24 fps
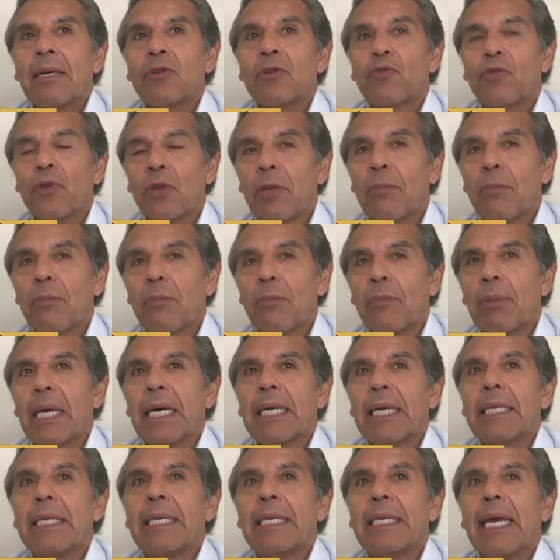it's full of
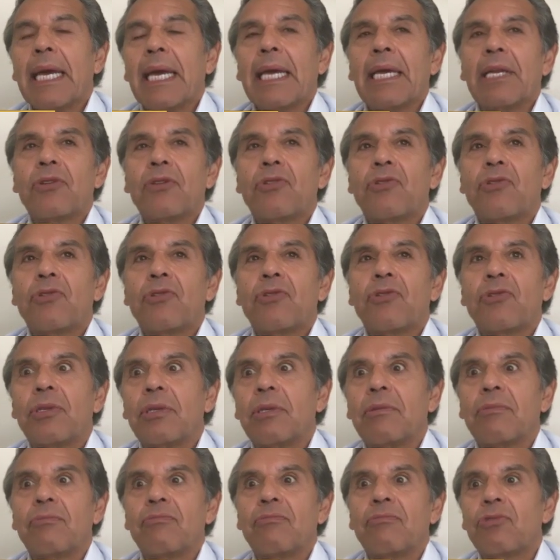blood, and
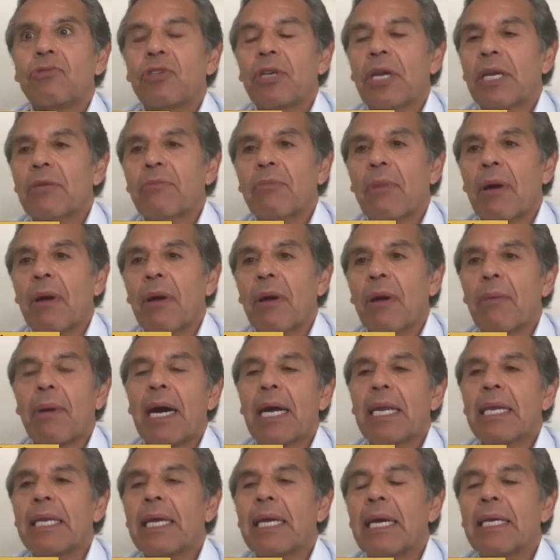she checked my
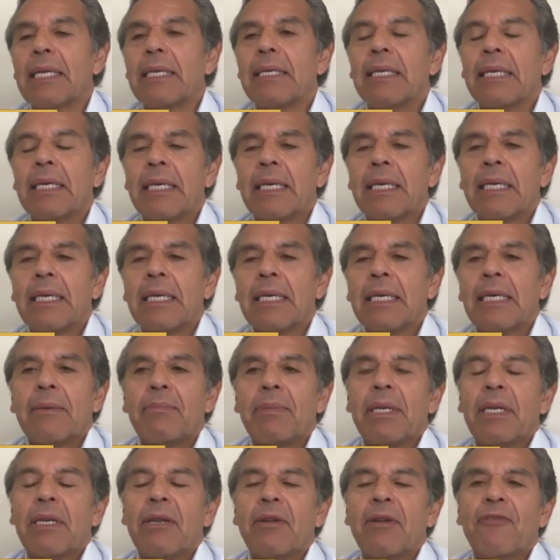body. I had
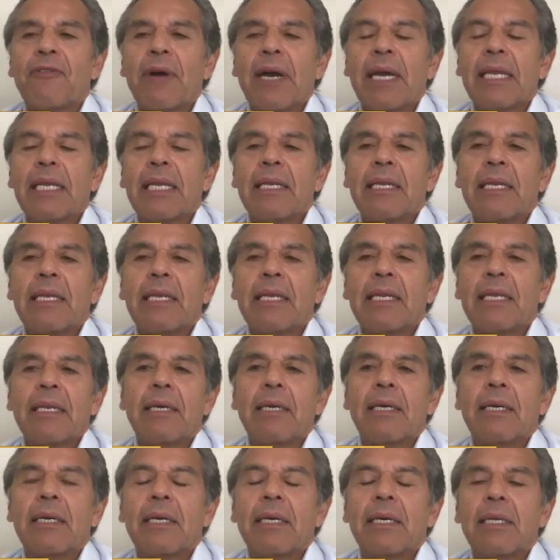been in a fight
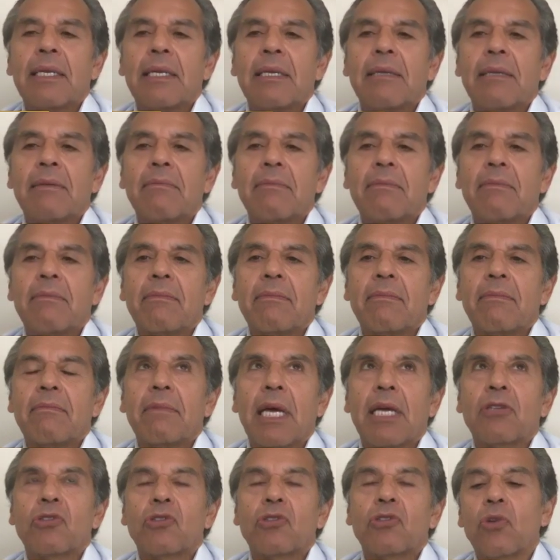
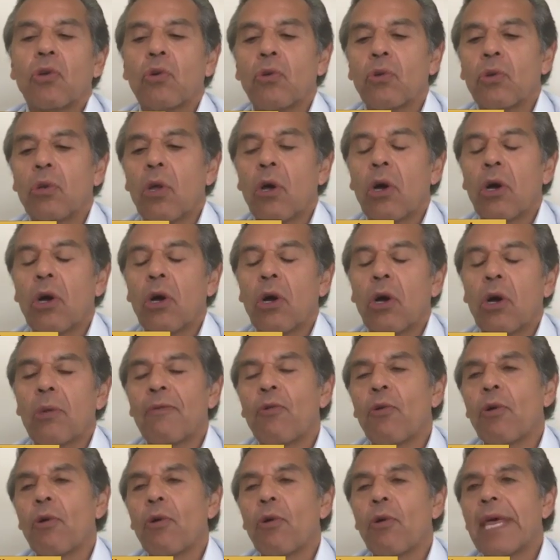not so long
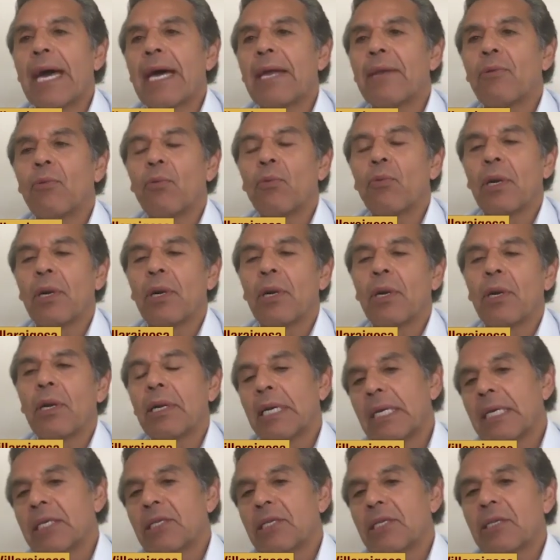before that
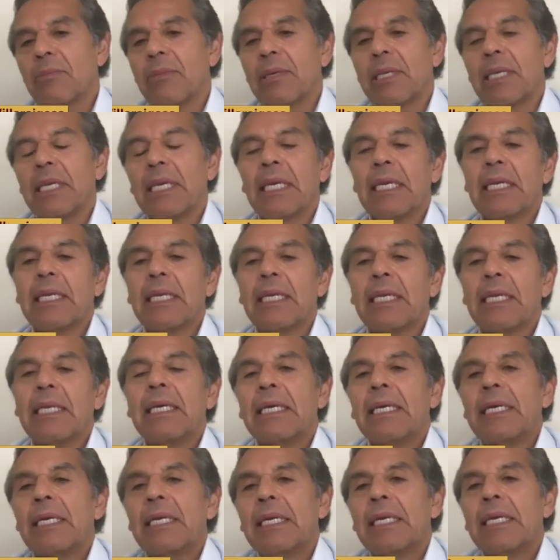where somebody had
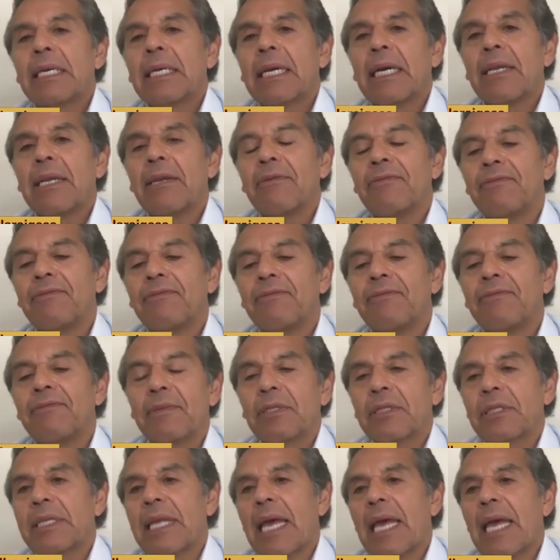kind of
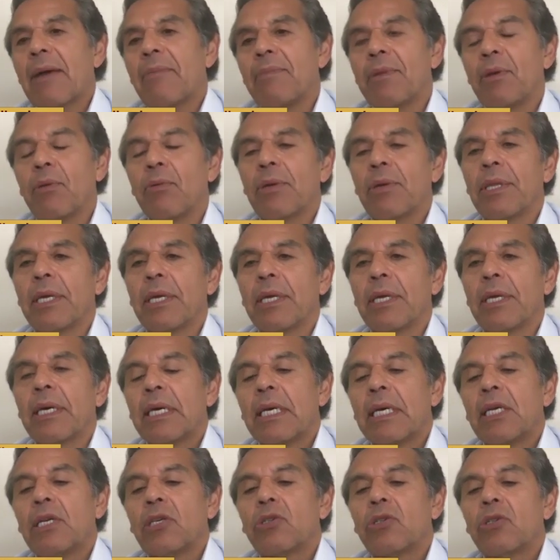stabbed me with a
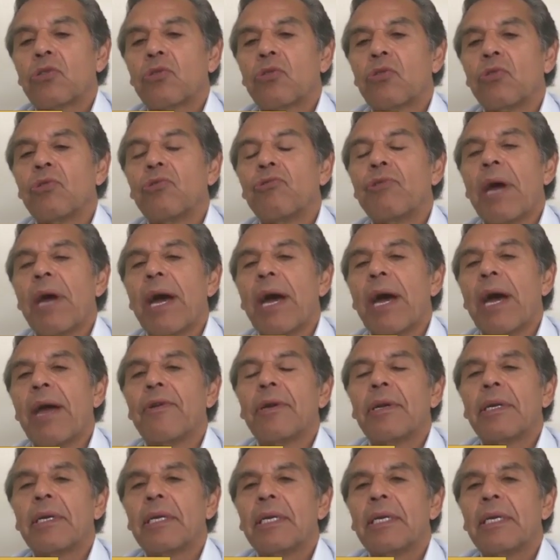
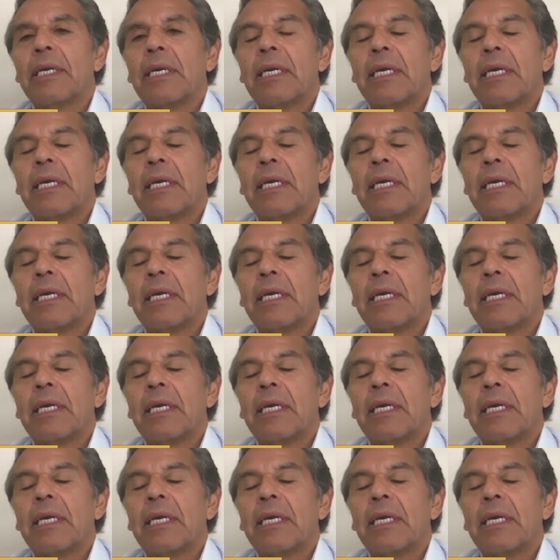screwdriver.